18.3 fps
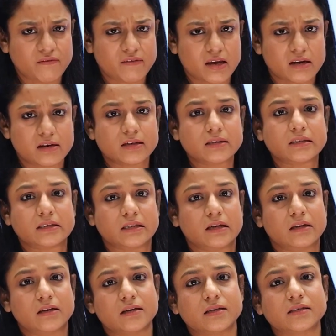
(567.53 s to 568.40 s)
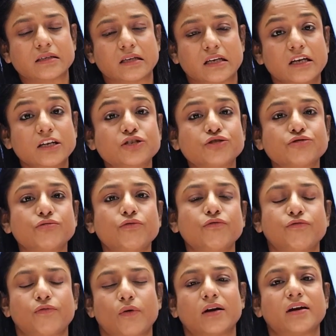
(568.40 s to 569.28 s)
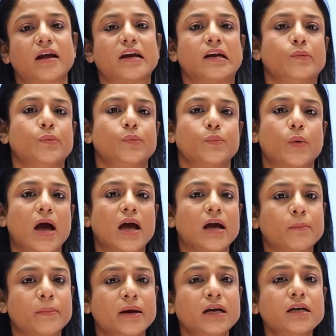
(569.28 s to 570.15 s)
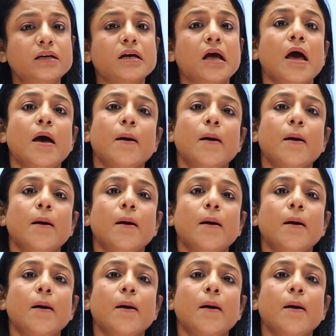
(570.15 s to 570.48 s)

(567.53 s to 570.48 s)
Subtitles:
very serious issue for our environment,